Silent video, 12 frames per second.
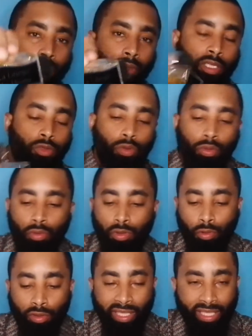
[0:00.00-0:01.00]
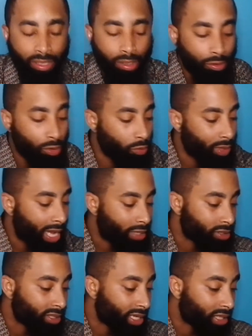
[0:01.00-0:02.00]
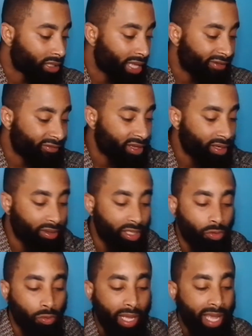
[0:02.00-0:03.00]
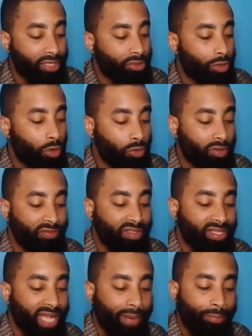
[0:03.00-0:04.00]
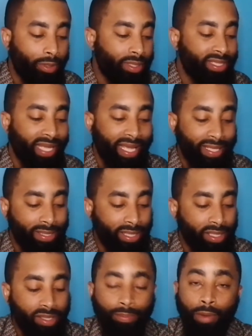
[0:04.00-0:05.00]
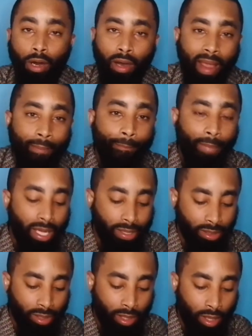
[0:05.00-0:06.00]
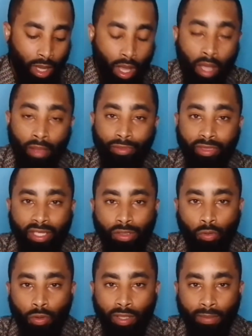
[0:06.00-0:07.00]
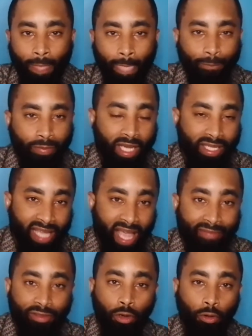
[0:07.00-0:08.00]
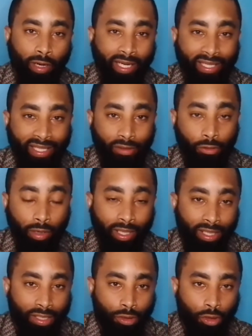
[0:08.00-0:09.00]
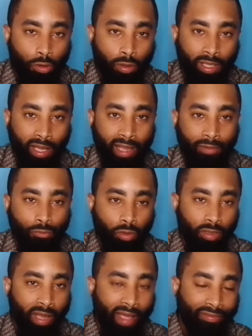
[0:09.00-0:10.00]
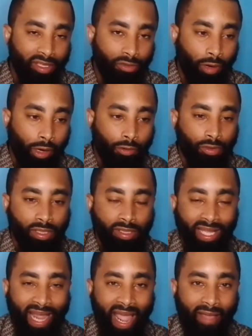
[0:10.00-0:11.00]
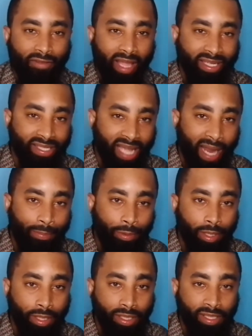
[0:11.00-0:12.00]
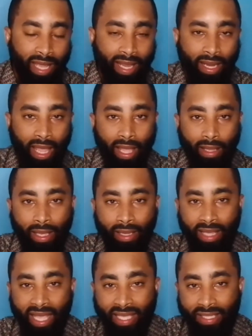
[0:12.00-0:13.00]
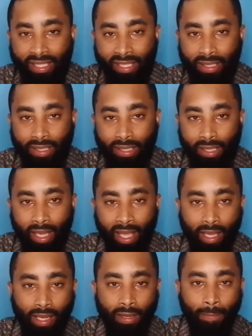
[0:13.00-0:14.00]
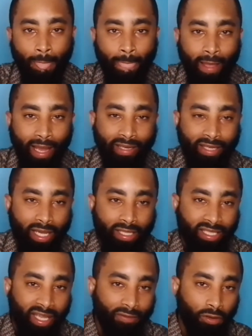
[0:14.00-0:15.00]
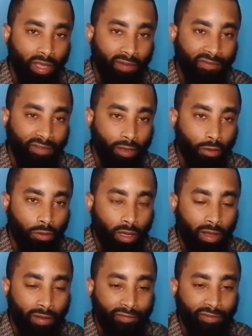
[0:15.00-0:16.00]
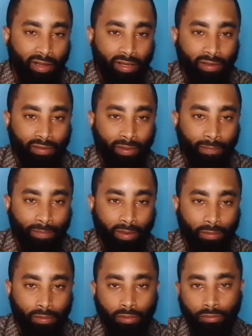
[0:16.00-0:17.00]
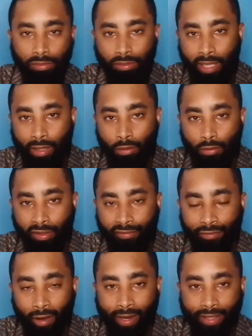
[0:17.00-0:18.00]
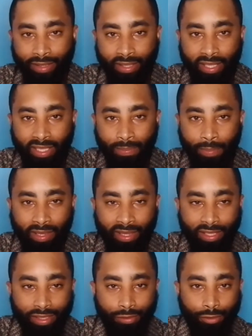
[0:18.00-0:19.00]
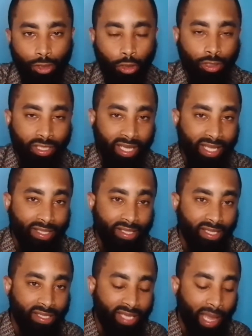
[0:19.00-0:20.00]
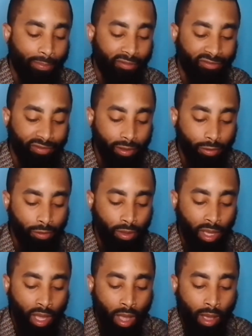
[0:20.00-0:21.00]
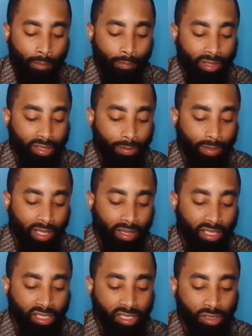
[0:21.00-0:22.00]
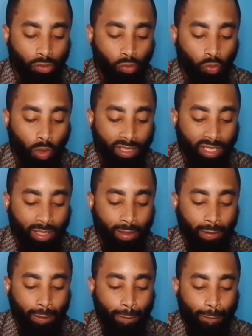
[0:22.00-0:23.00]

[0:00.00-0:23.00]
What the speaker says: This one was released in 2011, and this one has notes of cypress, incense, myrrh, and musk. This one does have the greenness to it, and when you have these fragrances that have like cypress and incense in it, it does give you that feel of not only frankincense, but this churchy incense type of feel. But to me, this just wasn't